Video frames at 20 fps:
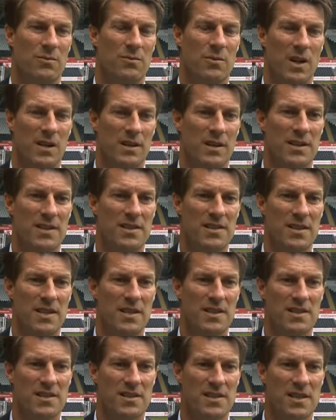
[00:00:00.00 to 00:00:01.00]
Well,
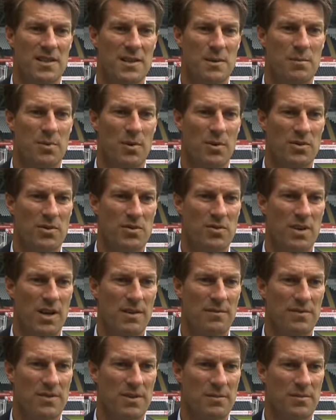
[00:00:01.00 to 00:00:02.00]
it's important to
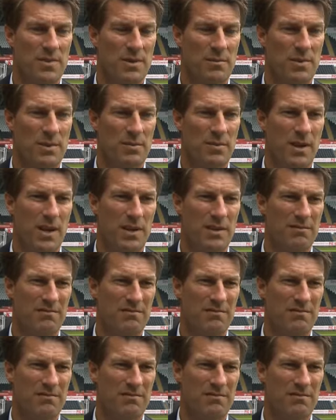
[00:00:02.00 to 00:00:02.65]
have some people.